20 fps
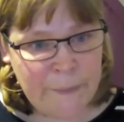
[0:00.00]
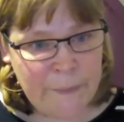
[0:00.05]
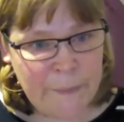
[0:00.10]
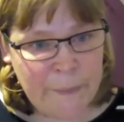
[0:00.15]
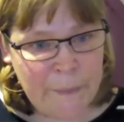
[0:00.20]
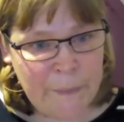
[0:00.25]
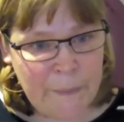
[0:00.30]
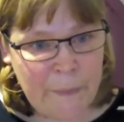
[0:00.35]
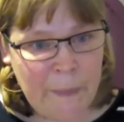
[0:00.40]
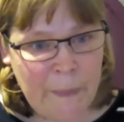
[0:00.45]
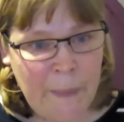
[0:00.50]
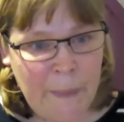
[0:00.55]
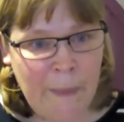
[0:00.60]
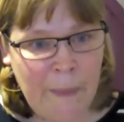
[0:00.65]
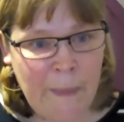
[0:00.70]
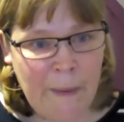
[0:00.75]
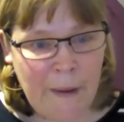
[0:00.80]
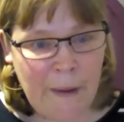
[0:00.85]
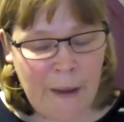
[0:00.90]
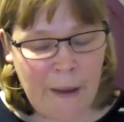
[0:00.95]
Yeah.
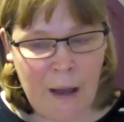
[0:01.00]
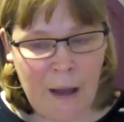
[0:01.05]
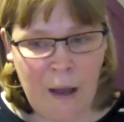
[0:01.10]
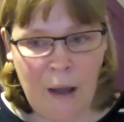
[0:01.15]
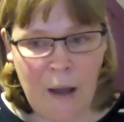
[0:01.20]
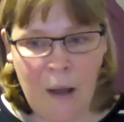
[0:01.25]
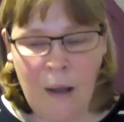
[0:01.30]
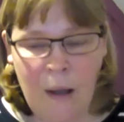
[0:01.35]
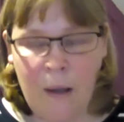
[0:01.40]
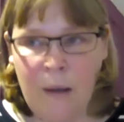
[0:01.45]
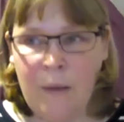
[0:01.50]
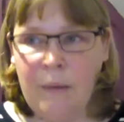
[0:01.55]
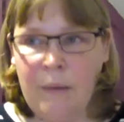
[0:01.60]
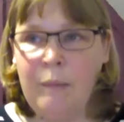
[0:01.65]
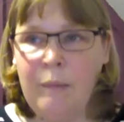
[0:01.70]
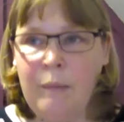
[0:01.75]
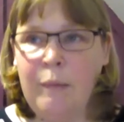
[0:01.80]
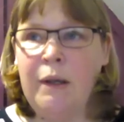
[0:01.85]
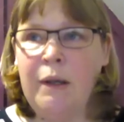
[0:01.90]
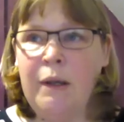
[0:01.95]

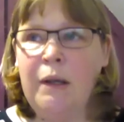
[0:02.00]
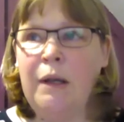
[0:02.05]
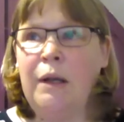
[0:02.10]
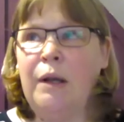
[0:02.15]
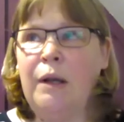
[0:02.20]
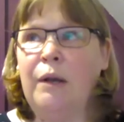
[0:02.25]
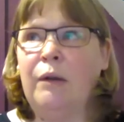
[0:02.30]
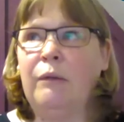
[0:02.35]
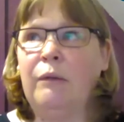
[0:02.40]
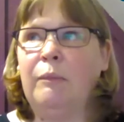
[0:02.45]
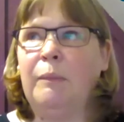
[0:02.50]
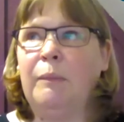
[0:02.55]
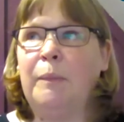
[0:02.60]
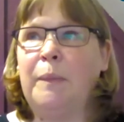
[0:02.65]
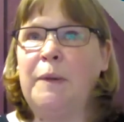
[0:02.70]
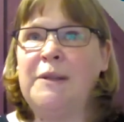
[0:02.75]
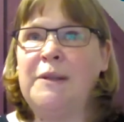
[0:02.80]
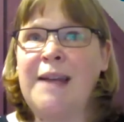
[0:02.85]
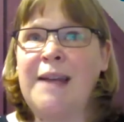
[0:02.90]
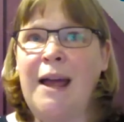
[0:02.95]
Um,
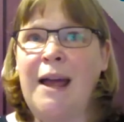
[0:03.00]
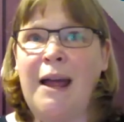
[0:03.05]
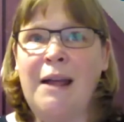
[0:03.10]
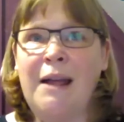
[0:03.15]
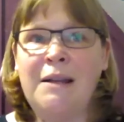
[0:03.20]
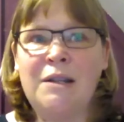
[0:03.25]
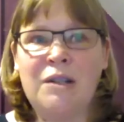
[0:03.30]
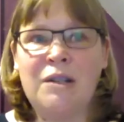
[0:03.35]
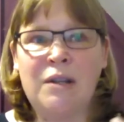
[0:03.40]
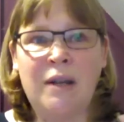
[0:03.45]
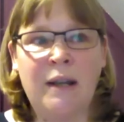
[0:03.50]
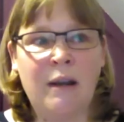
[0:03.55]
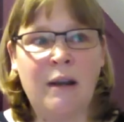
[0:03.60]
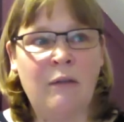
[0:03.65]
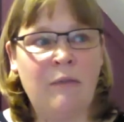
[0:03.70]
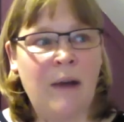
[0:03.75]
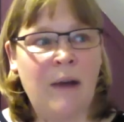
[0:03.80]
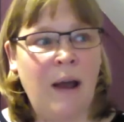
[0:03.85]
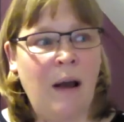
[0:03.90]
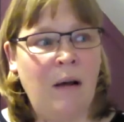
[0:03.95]
potentially
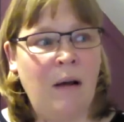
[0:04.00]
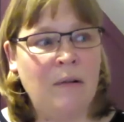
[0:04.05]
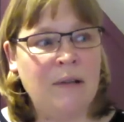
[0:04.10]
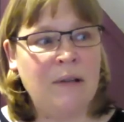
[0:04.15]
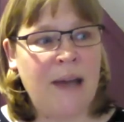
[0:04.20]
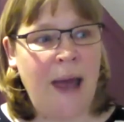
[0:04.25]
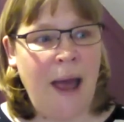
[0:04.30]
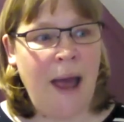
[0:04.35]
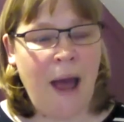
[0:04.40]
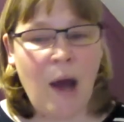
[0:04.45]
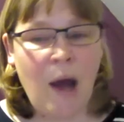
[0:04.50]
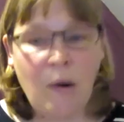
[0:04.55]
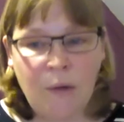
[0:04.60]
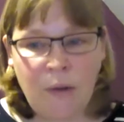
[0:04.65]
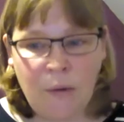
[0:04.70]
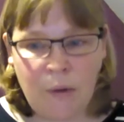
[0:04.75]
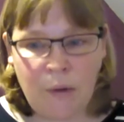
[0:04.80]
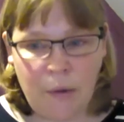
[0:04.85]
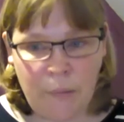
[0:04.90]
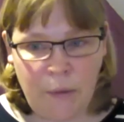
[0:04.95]
around how
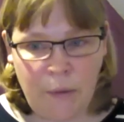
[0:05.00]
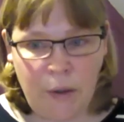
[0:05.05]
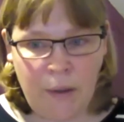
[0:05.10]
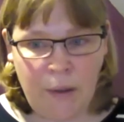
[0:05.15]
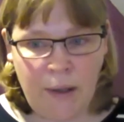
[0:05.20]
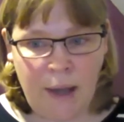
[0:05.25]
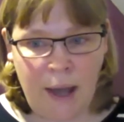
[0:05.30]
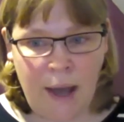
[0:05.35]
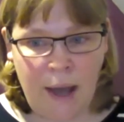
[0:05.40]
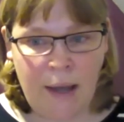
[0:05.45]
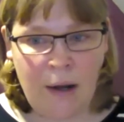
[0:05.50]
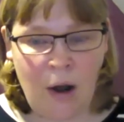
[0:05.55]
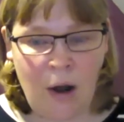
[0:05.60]
you communicate.